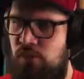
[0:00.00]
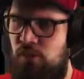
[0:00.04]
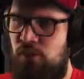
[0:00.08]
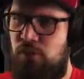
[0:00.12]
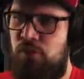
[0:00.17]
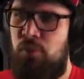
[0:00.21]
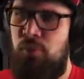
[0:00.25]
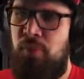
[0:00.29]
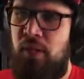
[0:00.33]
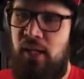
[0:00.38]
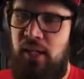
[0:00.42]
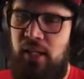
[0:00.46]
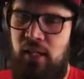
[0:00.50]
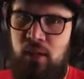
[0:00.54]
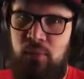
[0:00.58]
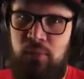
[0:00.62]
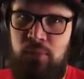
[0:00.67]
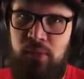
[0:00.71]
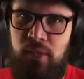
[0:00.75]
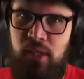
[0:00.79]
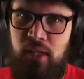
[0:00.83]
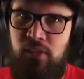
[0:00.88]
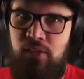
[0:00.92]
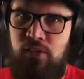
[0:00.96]
So to buy
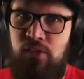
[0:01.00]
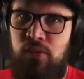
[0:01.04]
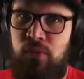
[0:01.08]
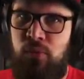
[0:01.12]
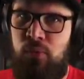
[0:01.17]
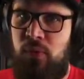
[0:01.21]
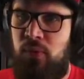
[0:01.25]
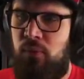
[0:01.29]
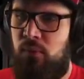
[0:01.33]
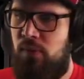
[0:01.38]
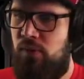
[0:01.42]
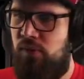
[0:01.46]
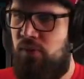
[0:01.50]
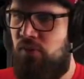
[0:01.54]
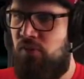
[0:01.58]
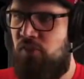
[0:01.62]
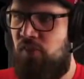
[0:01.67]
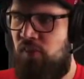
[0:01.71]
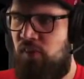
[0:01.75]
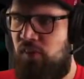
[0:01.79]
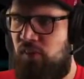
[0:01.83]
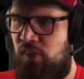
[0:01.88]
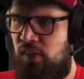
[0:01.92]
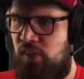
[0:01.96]
upgrades you will want to
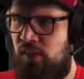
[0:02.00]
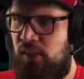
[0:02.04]
visit